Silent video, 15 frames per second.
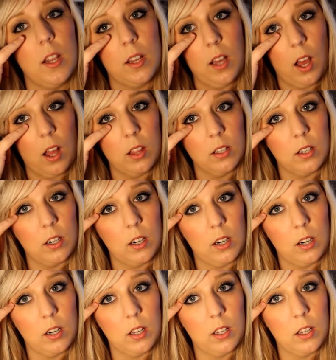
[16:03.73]

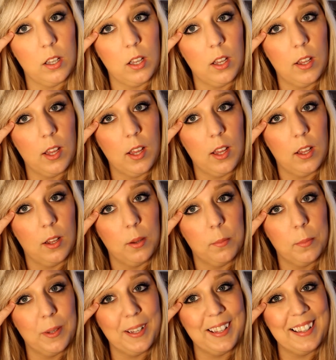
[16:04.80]
colored
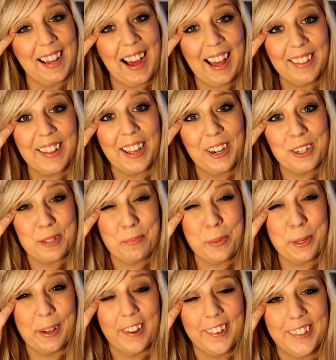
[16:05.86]
eyeliner to
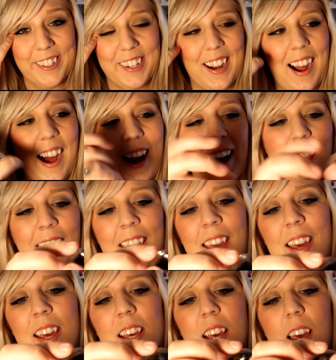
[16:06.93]
put under your eye.
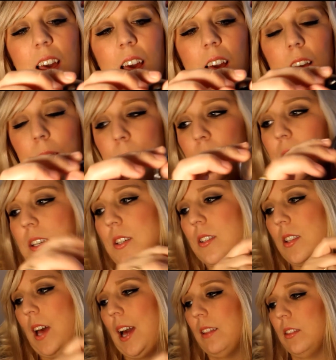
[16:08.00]
So
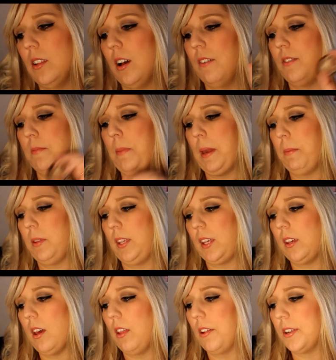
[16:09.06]
I love the
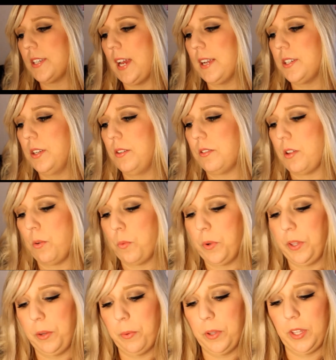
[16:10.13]
Maybelline color tattoos. They're
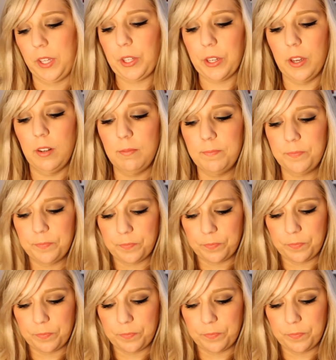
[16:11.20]
really, really good.